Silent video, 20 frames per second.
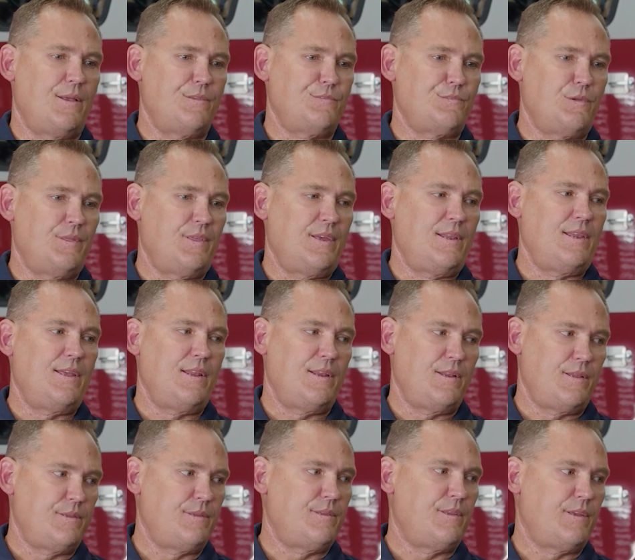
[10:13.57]
so they needed
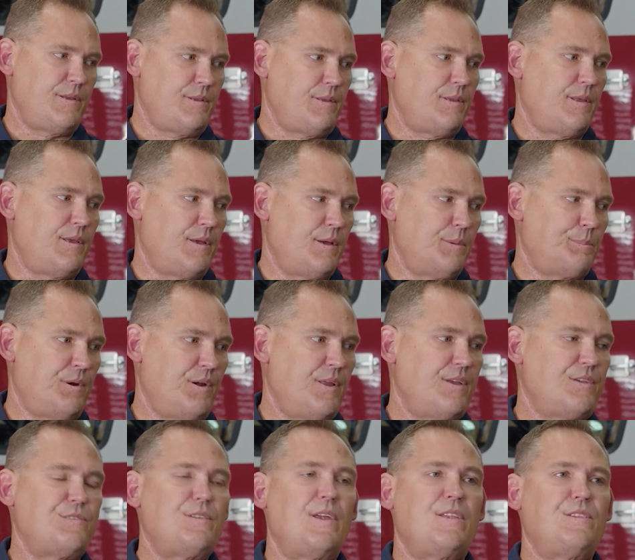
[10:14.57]
pretty
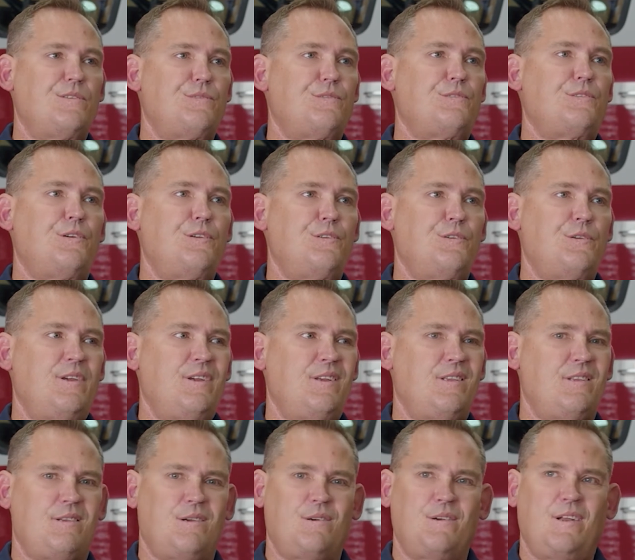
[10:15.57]
extensive surgery.
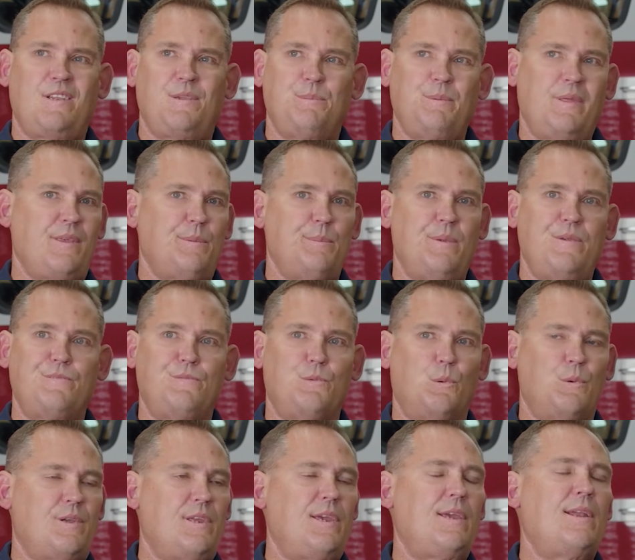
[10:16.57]
It turned out to, I think, be
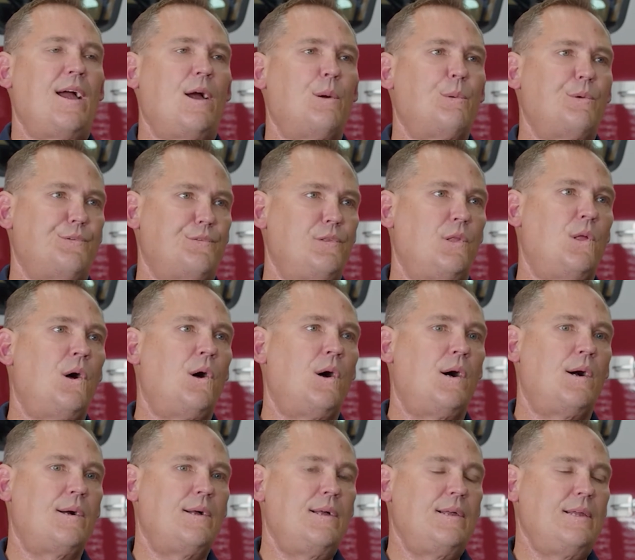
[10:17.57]
14 hours
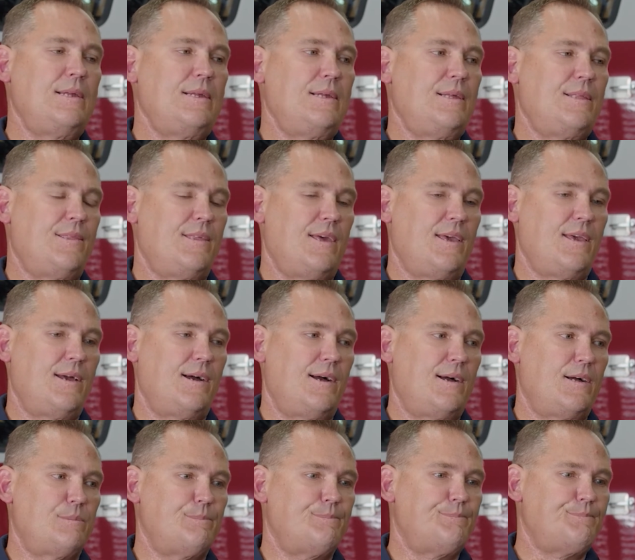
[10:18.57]
long. They
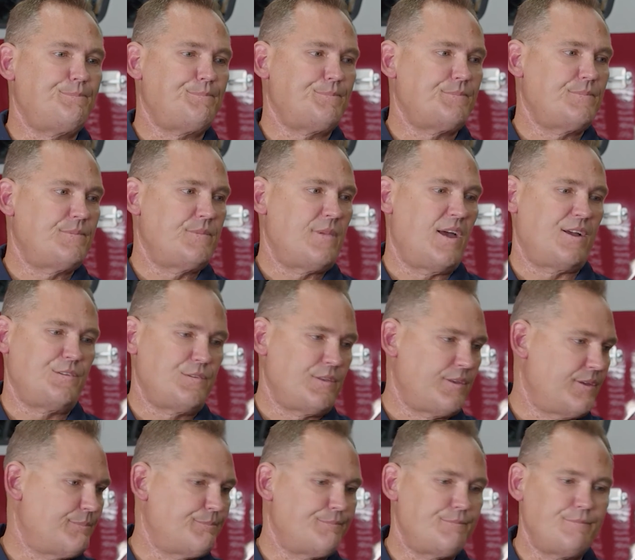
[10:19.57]

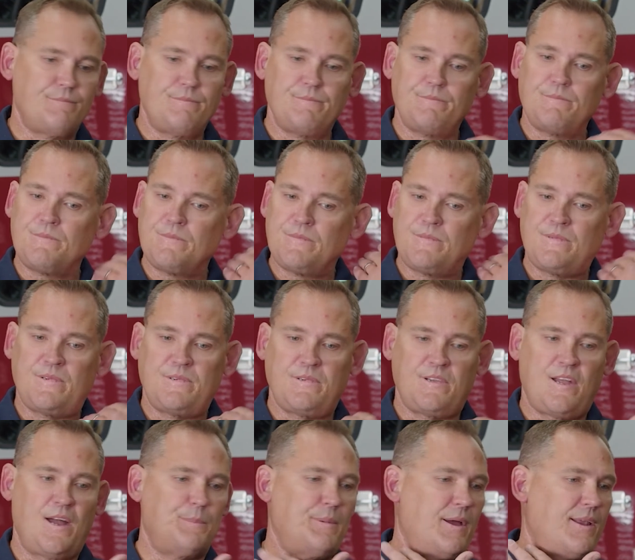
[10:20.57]
actually
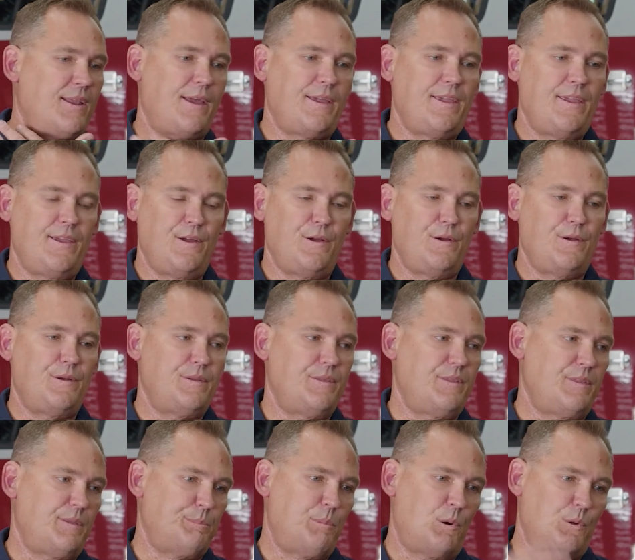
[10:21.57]
cut my neck here and
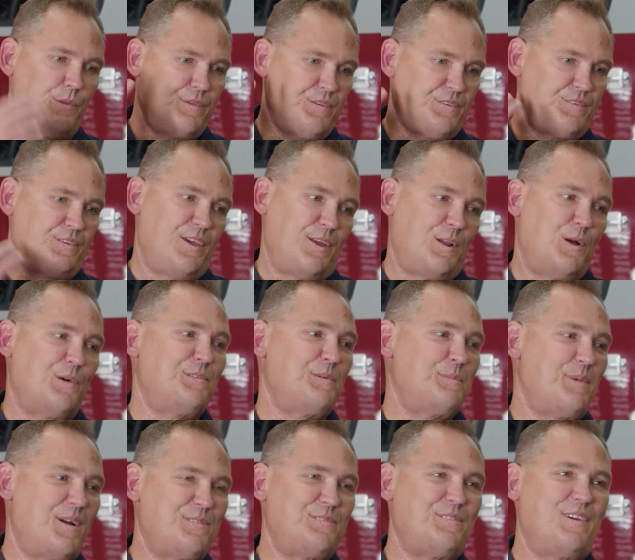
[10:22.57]
pulled the skin over
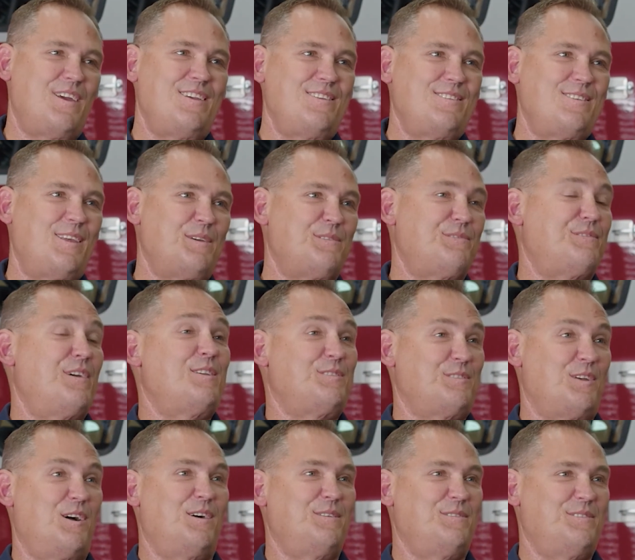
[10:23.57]
my face, like face
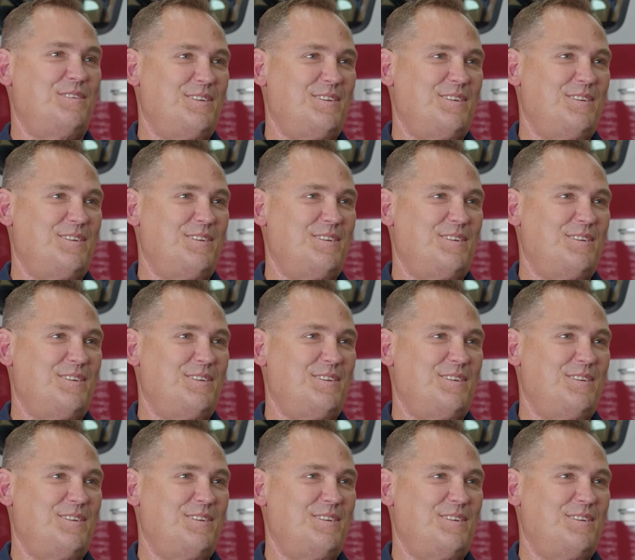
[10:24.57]
off.